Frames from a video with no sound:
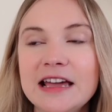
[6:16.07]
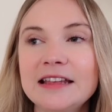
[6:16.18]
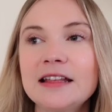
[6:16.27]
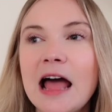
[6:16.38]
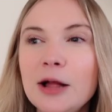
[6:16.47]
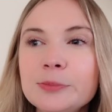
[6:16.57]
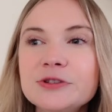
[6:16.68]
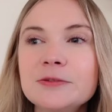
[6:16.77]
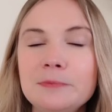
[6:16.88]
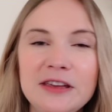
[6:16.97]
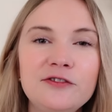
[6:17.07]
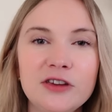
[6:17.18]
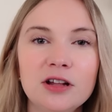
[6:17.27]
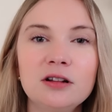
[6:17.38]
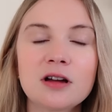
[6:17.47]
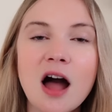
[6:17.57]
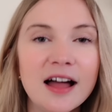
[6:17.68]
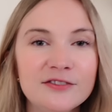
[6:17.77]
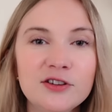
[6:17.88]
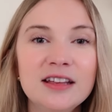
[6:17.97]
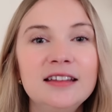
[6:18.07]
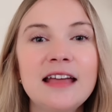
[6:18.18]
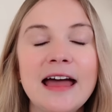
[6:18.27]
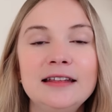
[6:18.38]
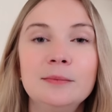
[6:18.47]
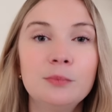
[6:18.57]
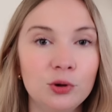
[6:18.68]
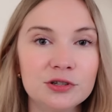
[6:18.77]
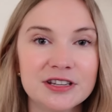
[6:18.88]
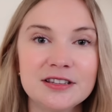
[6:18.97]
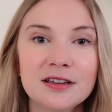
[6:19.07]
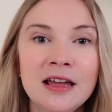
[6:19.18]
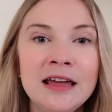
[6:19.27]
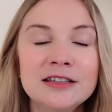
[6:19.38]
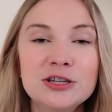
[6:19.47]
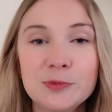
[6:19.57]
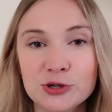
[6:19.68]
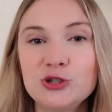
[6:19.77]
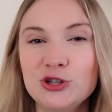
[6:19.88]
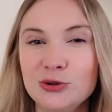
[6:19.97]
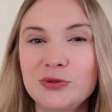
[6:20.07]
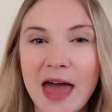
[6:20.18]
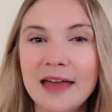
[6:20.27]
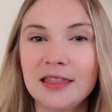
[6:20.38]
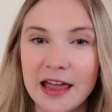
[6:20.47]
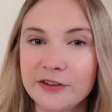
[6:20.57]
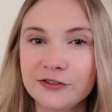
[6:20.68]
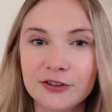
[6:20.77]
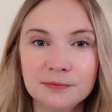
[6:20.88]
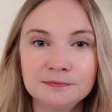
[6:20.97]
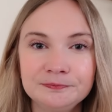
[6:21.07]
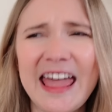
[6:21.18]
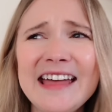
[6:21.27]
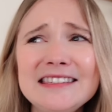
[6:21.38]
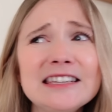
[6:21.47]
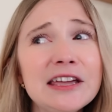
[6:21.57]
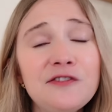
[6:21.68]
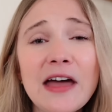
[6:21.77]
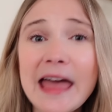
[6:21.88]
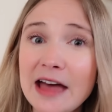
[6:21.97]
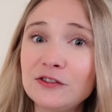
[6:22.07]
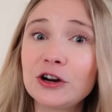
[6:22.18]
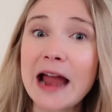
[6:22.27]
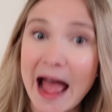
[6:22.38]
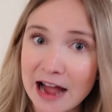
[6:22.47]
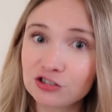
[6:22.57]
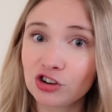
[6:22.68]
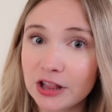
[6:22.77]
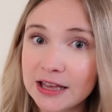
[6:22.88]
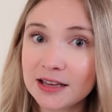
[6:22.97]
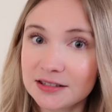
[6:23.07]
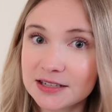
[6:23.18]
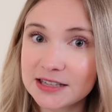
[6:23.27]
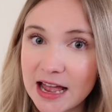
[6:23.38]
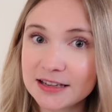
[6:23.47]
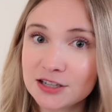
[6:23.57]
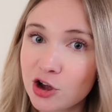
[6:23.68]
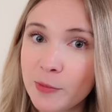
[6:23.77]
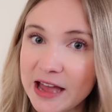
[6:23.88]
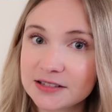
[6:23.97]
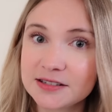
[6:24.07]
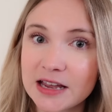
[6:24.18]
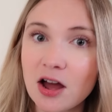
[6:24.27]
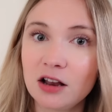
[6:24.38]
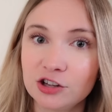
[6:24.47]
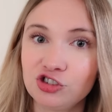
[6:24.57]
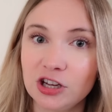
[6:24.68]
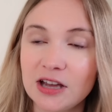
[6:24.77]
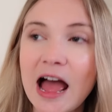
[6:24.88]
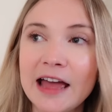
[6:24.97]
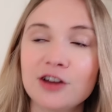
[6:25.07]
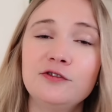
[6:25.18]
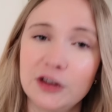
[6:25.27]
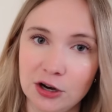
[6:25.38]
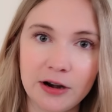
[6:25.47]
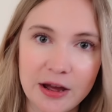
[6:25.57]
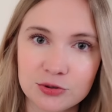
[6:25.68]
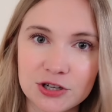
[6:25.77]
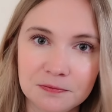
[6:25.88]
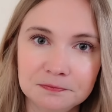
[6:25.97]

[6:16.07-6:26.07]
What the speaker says: and it helps me feel confident and emboldened to pursue that life. And if I ever actually decided to go back to psychology, I could figure it out.